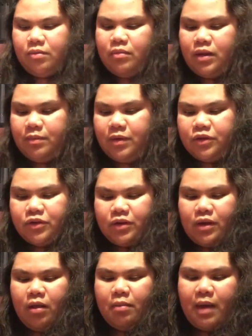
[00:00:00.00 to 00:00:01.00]
Maybe a
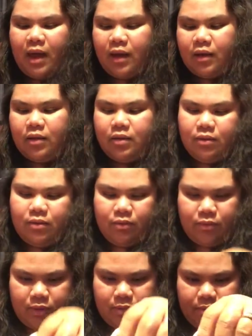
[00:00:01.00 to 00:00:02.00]
Chanel bag
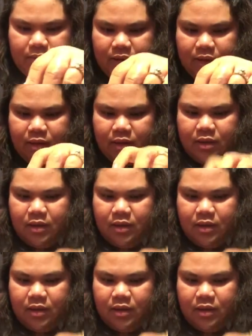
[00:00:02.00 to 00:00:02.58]
would be